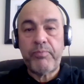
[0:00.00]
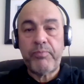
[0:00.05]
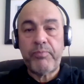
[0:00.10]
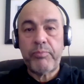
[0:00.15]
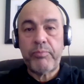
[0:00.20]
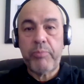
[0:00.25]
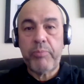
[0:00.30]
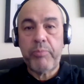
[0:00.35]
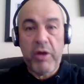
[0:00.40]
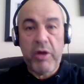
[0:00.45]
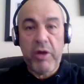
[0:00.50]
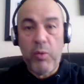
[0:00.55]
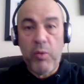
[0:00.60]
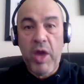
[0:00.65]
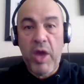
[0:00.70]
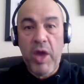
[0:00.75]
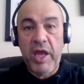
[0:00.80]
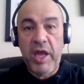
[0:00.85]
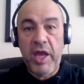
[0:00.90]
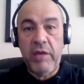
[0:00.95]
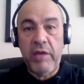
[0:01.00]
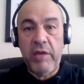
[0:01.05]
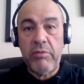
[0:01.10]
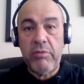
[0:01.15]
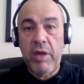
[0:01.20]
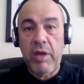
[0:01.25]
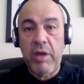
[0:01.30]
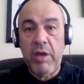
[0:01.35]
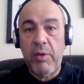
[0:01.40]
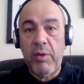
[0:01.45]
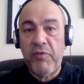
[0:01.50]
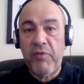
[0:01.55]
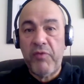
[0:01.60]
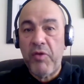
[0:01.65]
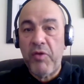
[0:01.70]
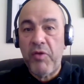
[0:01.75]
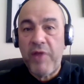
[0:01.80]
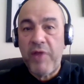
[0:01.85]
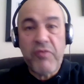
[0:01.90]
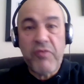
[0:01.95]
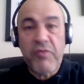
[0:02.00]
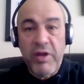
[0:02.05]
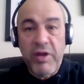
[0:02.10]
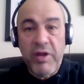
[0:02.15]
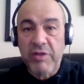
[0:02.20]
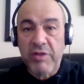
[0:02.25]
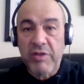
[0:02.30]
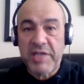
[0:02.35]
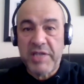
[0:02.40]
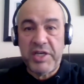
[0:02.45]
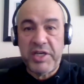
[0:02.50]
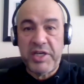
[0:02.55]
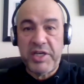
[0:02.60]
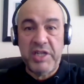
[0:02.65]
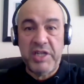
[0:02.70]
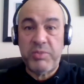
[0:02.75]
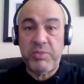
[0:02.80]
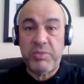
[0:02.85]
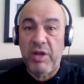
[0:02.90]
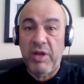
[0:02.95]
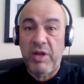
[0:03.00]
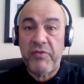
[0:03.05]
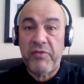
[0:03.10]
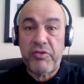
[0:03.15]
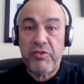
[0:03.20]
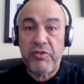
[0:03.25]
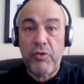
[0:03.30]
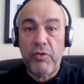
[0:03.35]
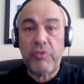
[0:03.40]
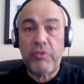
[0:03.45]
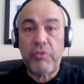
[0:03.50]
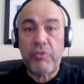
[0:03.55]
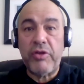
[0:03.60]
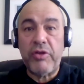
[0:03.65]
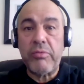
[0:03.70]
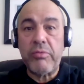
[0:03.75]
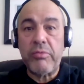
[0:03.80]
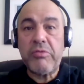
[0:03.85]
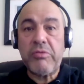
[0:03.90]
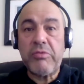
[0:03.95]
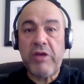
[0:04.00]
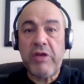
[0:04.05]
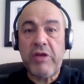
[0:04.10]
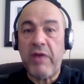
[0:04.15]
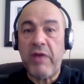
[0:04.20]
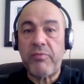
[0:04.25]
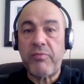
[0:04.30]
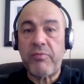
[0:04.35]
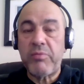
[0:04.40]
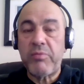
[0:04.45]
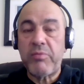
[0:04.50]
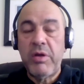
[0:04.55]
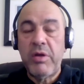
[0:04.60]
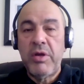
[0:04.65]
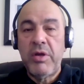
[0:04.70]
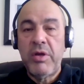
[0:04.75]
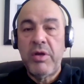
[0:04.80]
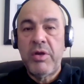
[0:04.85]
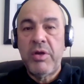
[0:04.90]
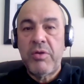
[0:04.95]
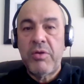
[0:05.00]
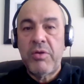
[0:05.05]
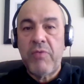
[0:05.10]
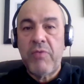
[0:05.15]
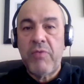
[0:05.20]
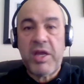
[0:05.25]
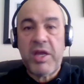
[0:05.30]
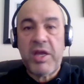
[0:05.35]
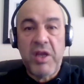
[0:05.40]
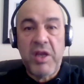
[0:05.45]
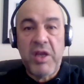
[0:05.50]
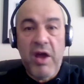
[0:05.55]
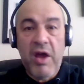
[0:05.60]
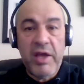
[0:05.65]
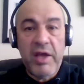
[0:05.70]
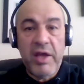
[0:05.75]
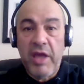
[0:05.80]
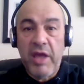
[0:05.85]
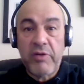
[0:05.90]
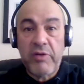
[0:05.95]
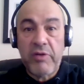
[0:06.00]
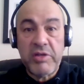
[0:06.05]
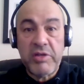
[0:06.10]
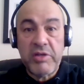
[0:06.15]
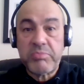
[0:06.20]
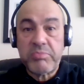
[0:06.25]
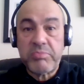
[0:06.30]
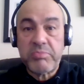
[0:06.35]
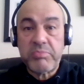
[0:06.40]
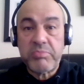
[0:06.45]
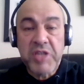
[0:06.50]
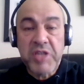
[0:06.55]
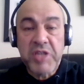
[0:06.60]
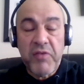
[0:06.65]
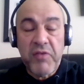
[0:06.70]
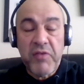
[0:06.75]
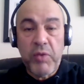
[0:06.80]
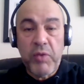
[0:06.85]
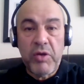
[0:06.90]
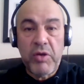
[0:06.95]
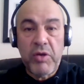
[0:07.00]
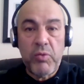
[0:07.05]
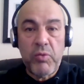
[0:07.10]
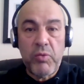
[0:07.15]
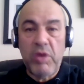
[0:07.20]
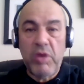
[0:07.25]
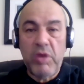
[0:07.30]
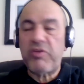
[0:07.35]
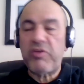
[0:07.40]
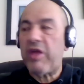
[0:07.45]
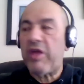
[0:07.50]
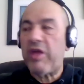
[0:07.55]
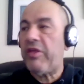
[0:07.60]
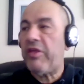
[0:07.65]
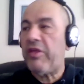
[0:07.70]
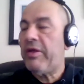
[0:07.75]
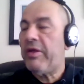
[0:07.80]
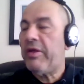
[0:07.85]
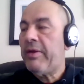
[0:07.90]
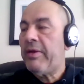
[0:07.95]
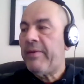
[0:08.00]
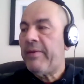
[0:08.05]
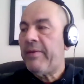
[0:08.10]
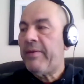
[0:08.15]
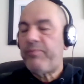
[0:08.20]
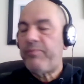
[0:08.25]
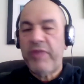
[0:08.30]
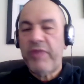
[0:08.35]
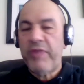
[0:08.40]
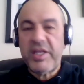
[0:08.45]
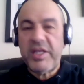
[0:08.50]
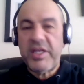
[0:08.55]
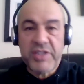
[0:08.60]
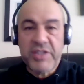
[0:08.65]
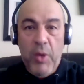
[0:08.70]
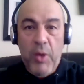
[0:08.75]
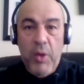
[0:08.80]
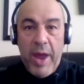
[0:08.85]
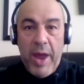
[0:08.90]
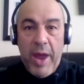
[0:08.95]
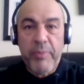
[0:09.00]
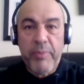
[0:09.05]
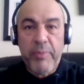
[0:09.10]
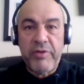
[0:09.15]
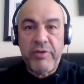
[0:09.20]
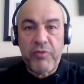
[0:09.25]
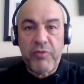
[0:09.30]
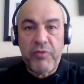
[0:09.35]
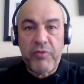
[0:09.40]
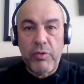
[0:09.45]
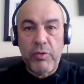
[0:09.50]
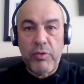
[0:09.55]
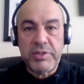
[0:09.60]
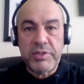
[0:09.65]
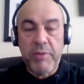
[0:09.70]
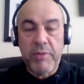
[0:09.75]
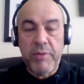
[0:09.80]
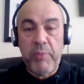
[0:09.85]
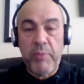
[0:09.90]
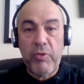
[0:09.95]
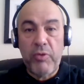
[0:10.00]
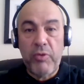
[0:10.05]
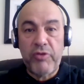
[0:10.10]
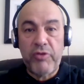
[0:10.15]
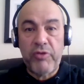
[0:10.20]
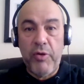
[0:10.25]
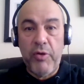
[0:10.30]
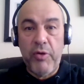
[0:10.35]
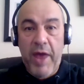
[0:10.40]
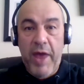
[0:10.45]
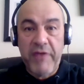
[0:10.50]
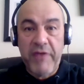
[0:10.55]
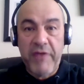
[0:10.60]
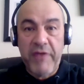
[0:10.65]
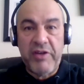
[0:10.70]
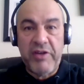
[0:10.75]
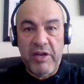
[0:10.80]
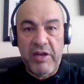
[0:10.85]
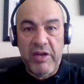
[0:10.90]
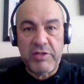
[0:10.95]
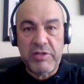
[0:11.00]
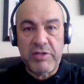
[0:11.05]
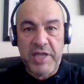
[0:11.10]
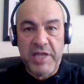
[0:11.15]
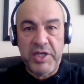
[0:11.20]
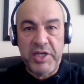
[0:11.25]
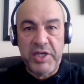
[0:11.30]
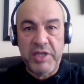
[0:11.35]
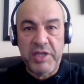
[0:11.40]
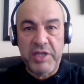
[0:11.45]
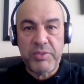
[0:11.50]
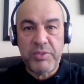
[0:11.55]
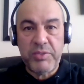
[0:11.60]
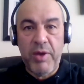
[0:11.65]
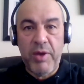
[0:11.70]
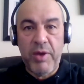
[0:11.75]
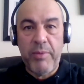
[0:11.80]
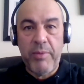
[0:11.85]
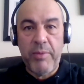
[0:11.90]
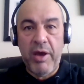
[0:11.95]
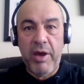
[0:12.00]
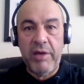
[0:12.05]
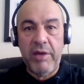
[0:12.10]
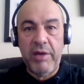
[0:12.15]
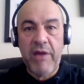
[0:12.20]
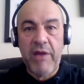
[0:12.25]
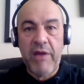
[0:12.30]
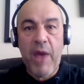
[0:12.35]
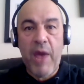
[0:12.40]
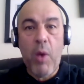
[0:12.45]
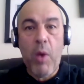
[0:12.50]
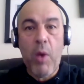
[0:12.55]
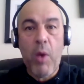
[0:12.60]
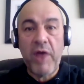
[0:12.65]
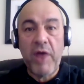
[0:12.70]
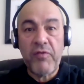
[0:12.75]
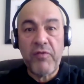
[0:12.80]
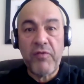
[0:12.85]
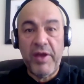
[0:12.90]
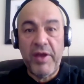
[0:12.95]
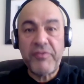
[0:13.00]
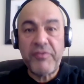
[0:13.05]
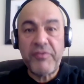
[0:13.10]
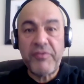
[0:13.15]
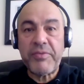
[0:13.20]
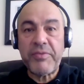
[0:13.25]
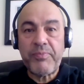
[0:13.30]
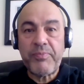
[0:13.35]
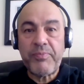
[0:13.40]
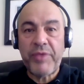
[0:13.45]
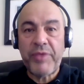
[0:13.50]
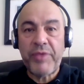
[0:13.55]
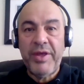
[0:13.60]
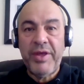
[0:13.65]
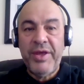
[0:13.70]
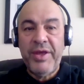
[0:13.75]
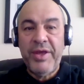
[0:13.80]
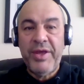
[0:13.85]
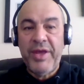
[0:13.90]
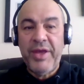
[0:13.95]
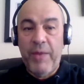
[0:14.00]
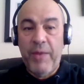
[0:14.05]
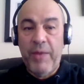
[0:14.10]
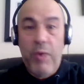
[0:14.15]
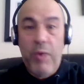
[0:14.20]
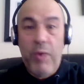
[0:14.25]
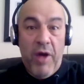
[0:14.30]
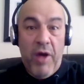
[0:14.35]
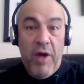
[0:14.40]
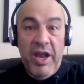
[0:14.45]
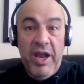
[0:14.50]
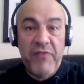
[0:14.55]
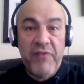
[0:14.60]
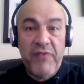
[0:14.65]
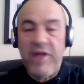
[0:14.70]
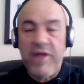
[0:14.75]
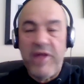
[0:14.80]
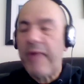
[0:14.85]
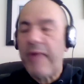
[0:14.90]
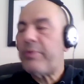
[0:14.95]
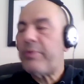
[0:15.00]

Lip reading: by the way, if you're ever in Los Angeles, we'd love to talk to you, to kind of recognize, to see if we could work together. It so happened, of course, that my book tour ended in Los Angeles, where my now wife lives and where I live now.